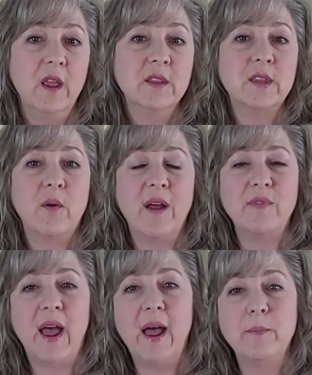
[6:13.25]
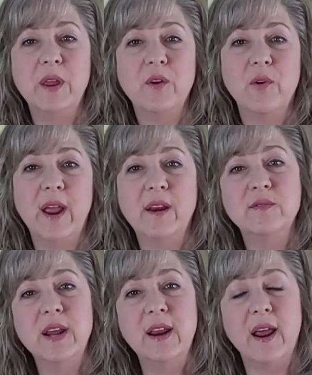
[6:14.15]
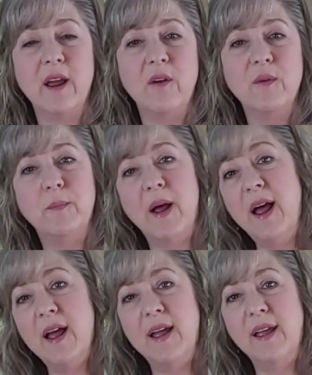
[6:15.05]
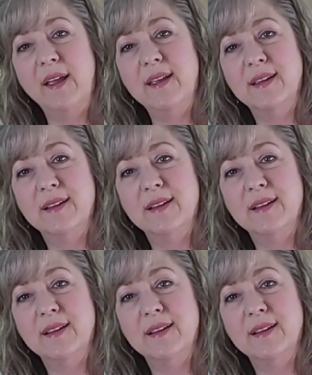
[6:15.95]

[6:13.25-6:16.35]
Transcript: So have a happy creative day now. Bye!